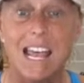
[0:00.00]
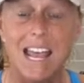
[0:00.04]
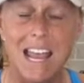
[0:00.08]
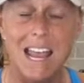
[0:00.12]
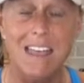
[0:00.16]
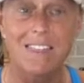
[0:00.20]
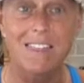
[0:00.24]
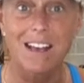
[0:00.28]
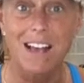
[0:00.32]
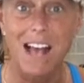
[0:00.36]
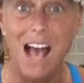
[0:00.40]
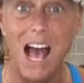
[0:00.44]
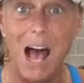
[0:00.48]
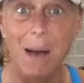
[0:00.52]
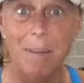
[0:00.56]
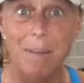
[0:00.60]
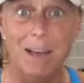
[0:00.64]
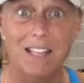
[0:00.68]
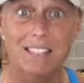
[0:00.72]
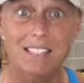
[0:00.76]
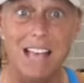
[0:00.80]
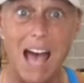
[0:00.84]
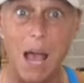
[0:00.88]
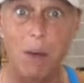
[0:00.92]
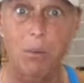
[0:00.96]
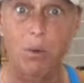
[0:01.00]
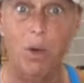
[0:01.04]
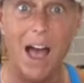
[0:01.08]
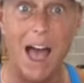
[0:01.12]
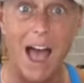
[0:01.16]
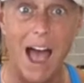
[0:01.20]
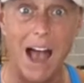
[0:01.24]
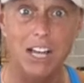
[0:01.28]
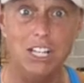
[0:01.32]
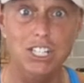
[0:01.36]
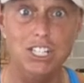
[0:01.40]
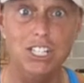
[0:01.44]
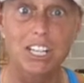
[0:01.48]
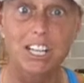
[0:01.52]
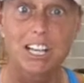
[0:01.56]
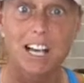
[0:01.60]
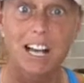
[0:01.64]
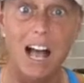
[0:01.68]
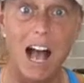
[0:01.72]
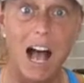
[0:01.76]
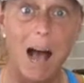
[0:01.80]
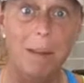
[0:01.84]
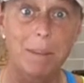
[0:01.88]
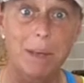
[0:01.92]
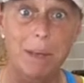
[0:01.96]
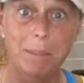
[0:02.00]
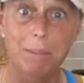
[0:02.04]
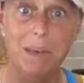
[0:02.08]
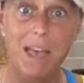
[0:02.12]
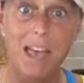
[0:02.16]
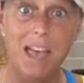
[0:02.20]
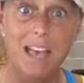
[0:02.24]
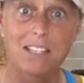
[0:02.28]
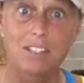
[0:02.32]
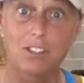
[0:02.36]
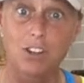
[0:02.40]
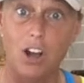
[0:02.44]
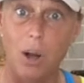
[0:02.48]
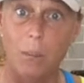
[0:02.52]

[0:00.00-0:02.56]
In the comments, I will actually copy and paste,